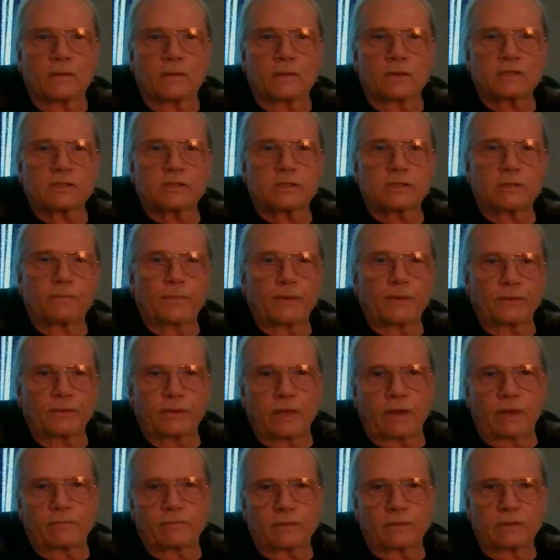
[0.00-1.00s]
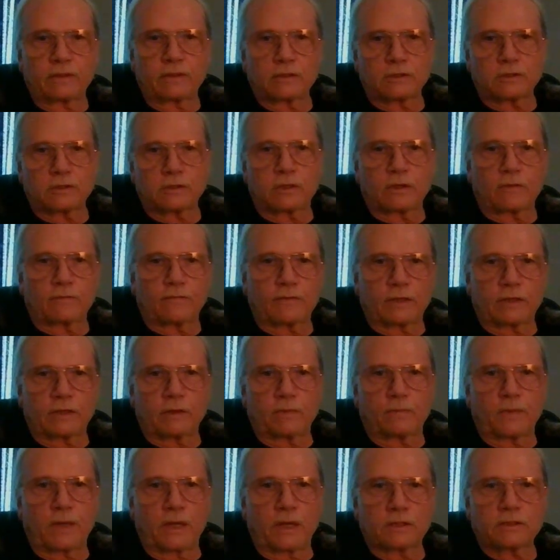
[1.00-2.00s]
the simple definition of a
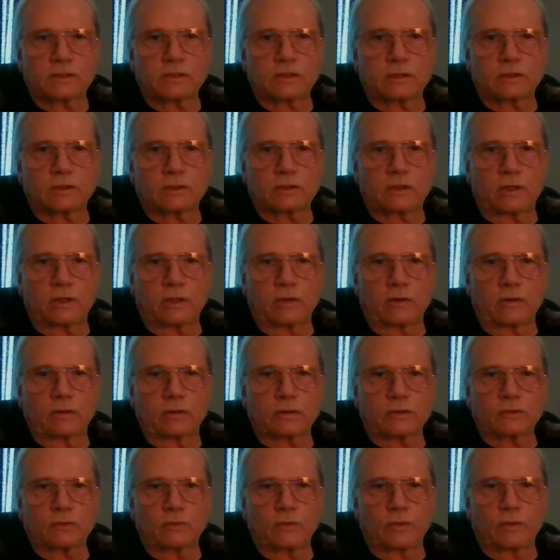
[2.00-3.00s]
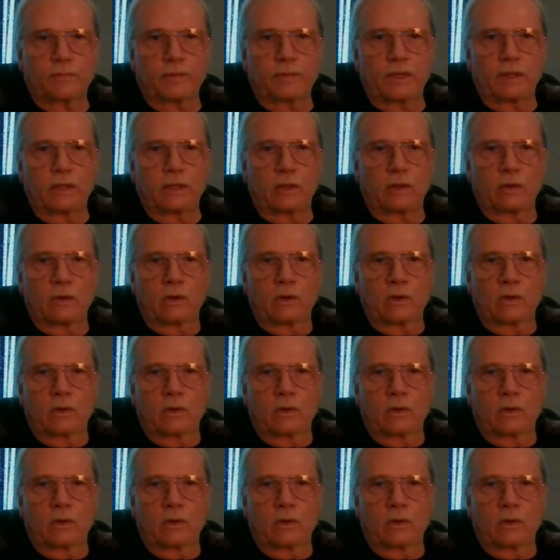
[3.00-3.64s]
domestic terrorist would be